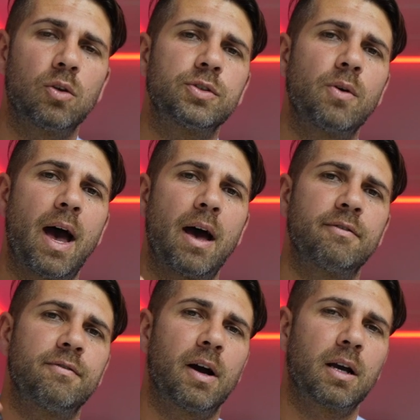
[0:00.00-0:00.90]
also have
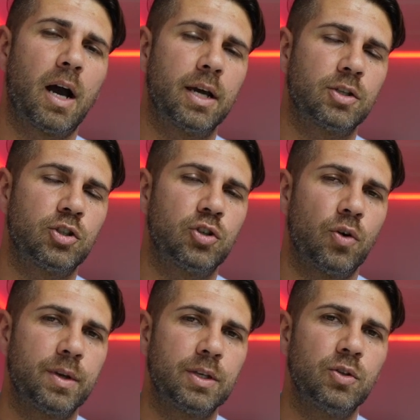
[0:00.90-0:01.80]
a guide
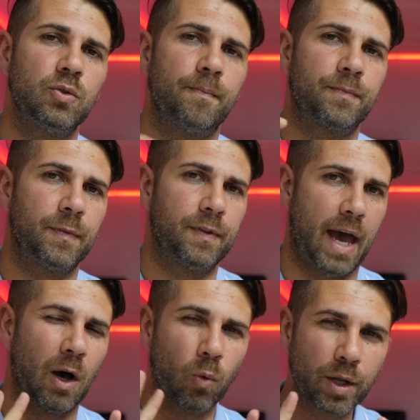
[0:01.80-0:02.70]
showing you
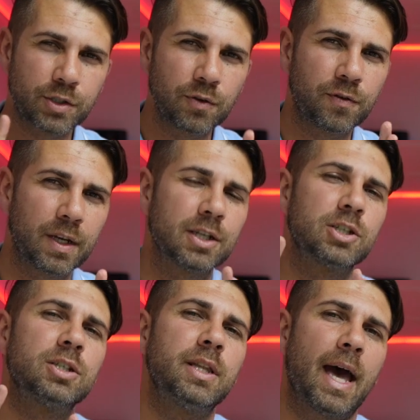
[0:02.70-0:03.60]
that. Now, once you
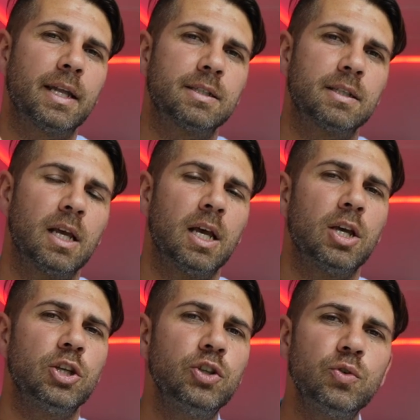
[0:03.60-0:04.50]
finish that,
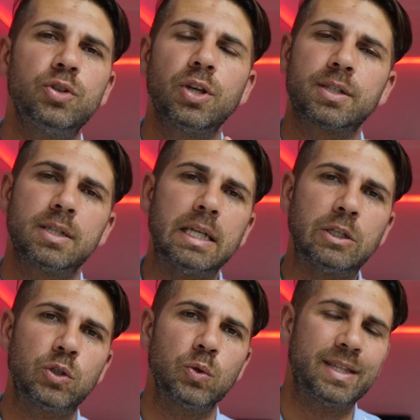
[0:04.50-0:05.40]
you just
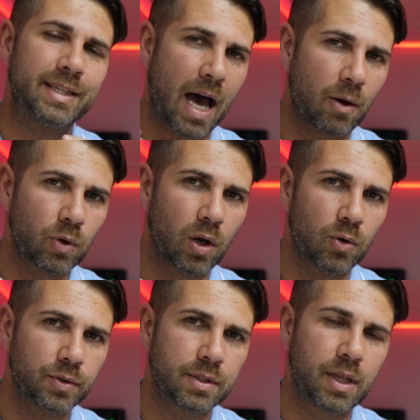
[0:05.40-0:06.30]
need to
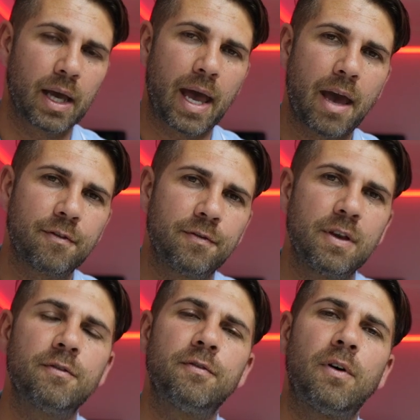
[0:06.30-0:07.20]
download the
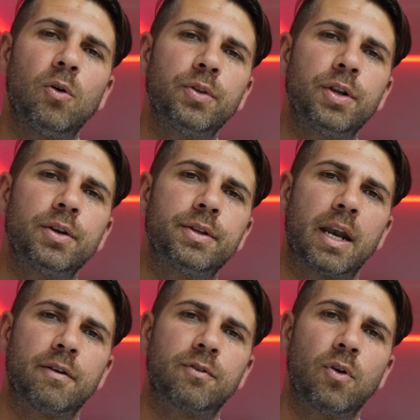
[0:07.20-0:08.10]
EFI folder
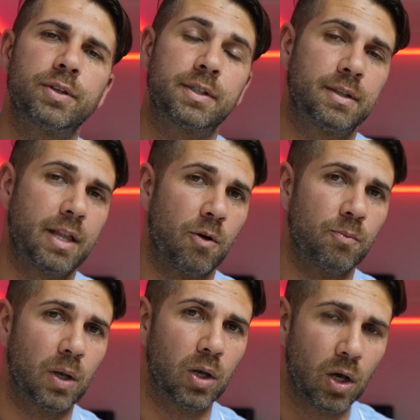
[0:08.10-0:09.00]
that I've got down
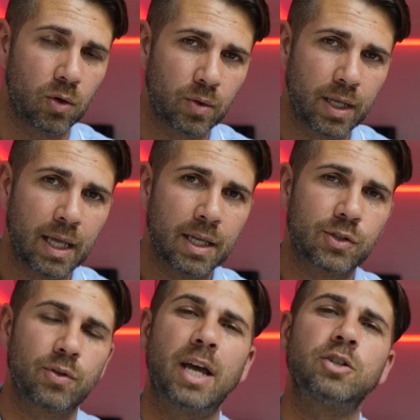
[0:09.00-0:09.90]
below
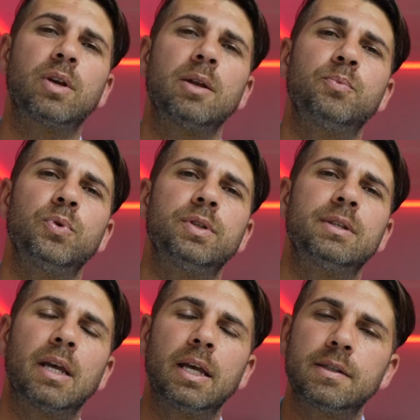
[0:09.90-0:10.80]
so that you can put
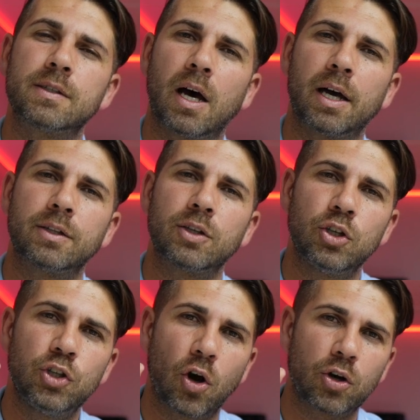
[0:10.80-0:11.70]
inside
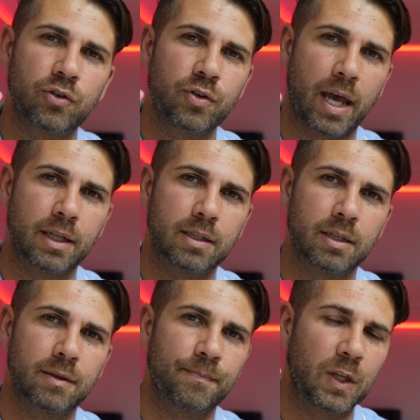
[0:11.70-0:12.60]
your
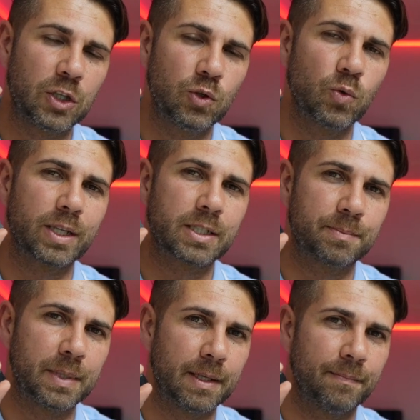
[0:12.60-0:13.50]
created
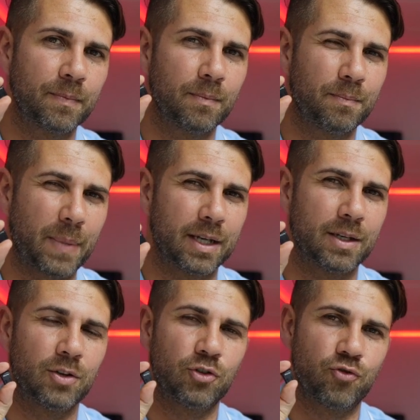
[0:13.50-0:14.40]
USB
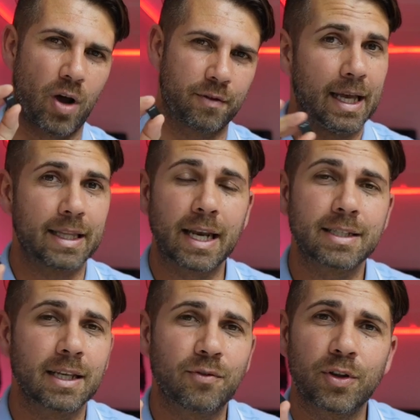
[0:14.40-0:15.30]
pen drive. And that
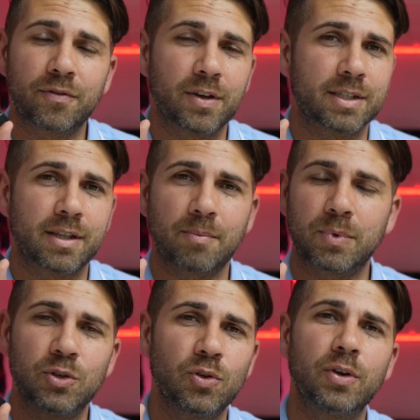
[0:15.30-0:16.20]
is it for the first step.
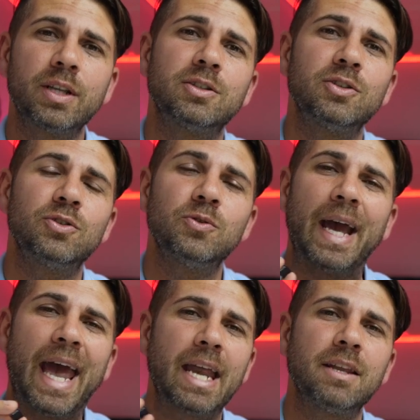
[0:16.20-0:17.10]
You don't need to do
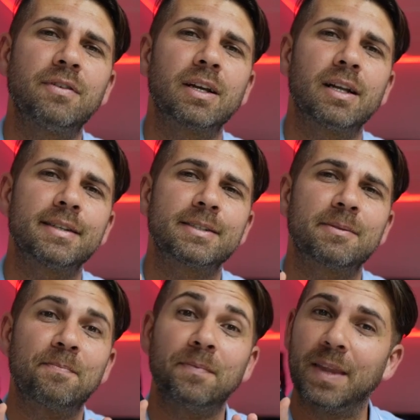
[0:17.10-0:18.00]
anything else
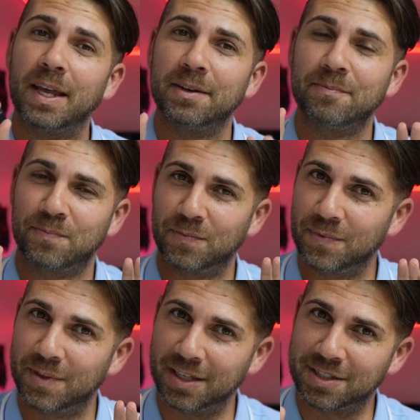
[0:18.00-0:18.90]
than
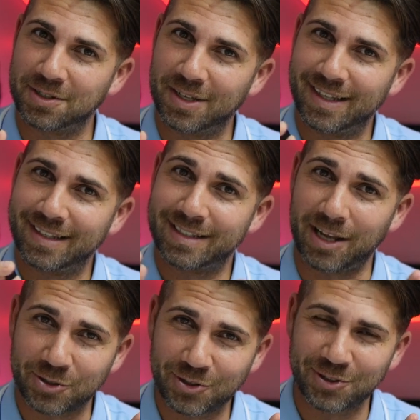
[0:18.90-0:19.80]
this.
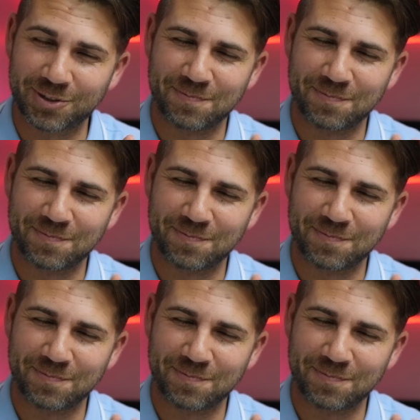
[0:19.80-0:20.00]
Sounds good?